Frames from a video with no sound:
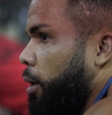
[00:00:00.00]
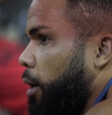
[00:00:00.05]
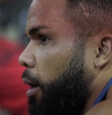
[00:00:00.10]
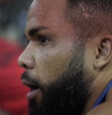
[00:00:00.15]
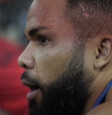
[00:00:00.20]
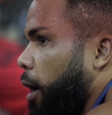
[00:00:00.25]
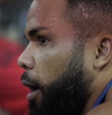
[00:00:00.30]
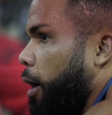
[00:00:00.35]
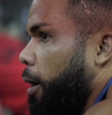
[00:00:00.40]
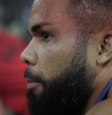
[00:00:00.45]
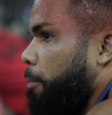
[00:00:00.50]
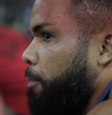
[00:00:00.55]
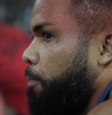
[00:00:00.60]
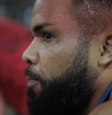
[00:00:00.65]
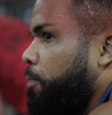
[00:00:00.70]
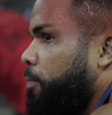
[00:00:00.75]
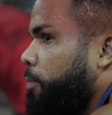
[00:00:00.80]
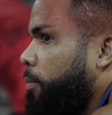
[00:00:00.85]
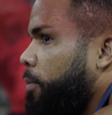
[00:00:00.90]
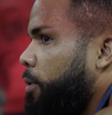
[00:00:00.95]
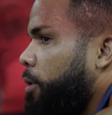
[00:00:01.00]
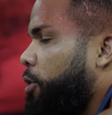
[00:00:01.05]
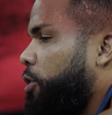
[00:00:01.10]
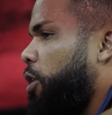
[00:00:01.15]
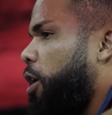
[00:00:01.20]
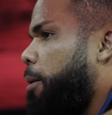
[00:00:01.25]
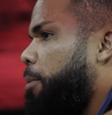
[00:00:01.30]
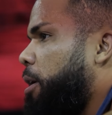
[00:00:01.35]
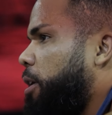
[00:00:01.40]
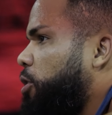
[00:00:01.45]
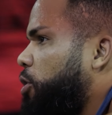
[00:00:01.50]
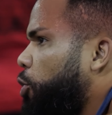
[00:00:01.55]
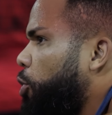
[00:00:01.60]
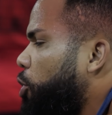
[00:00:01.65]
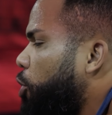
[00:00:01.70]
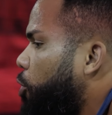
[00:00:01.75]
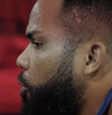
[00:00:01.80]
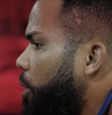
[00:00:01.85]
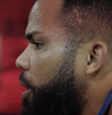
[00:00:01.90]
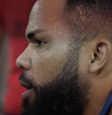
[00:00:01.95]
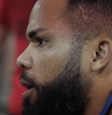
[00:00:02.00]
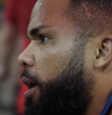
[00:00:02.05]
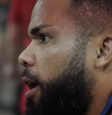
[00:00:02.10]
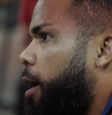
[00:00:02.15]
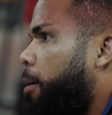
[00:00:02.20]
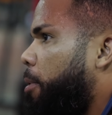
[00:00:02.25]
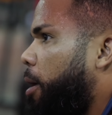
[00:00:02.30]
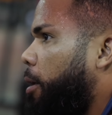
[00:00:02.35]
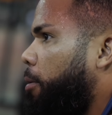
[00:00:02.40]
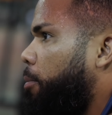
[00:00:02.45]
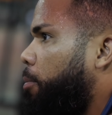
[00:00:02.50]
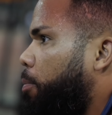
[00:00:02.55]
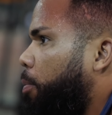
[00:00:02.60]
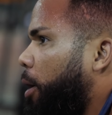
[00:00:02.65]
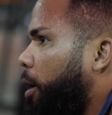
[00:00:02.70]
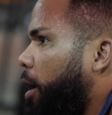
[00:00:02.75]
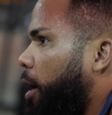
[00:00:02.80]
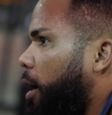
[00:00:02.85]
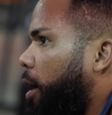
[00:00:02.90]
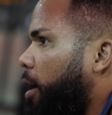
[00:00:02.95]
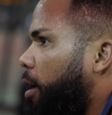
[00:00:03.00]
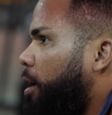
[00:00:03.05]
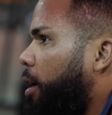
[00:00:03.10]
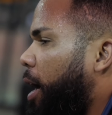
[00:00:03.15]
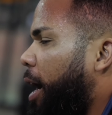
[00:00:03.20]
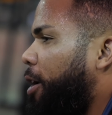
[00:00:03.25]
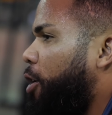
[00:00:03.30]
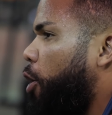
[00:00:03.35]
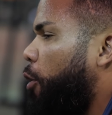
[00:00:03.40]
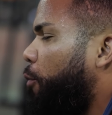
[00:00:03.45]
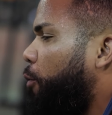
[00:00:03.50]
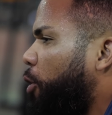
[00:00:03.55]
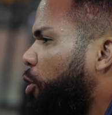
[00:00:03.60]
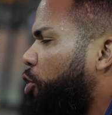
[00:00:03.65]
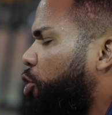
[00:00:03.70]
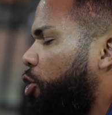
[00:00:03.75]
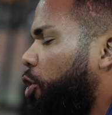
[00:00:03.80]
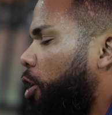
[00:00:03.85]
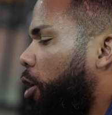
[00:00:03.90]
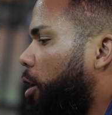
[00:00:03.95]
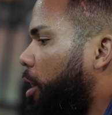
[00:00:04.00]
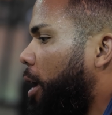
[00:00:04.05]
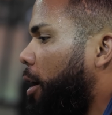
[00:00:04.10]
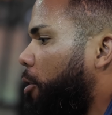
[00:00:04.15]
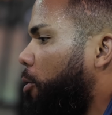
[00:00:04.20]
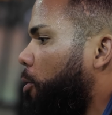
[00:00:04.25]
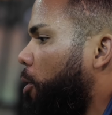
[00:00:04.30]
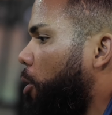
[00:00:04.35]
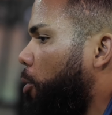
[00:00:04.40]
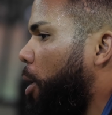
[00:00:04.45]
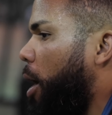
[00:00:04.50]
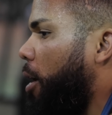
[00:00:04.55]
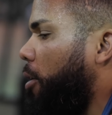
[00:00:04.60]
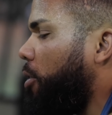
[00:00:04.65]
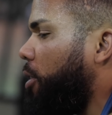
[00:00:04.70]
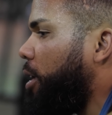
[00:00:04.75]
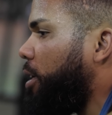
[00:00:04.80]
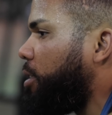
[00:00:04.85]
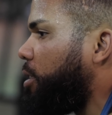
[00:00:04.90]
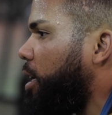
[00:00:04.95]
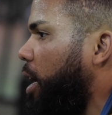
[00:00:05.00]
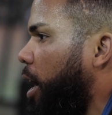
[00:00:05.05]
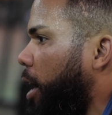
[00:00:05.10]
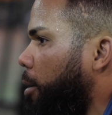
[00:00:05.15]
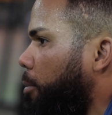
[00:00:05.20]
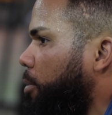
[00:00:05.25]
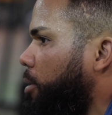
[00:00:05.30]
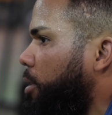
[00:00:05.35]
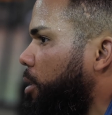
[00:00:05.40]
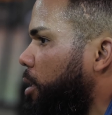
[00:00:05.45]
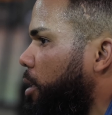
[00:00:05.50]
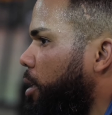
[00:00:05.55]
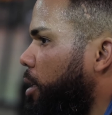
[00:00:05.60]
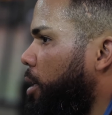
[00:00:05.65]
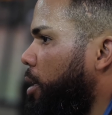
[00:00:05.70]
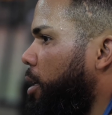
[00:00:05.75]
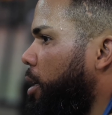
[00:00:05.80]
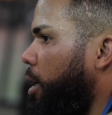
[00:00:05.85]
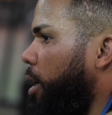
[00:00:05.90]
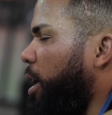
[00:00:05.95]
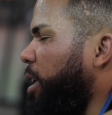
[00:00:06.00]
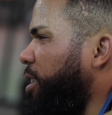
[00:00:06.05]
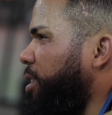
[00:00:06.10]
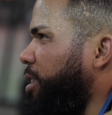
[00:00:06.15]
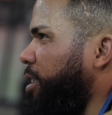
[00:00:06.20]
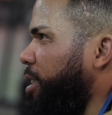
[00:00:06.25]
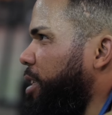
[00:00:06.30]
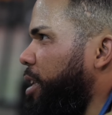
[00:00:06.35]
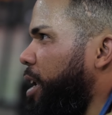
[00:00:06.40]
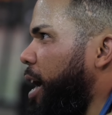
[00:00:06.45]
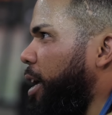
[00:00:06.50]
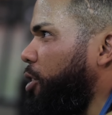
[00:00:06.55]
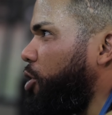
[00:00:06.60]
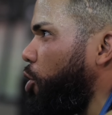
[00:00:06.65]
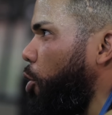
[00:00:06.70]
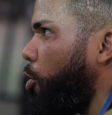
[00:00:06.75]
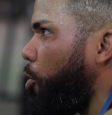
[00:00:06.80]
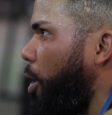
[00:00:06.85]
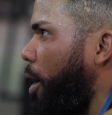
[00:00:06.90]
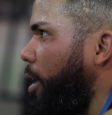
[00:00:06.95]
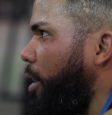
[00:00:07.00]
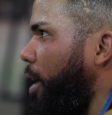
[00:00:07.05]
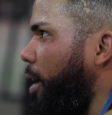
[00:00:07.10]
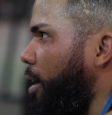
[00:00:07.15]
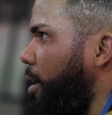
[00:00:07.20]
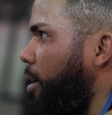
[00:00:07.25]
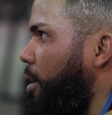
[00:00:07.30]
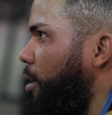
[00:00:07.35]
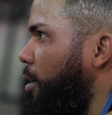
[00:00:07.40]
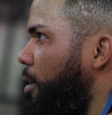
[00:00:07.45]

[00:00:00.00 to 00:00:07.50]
Um, so I mean, to a degree, yeah, man. But uh, I know for sure, like around this times, it's not so great. Like